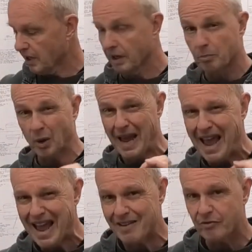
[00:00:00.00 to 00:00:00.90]
We're going to put
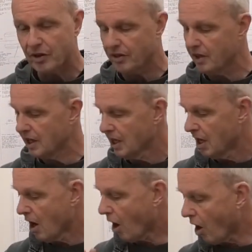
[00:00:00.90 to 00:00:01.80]
everything
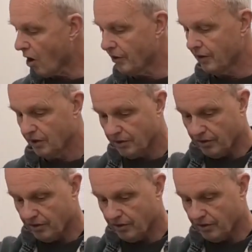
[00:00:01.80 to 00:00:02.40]
on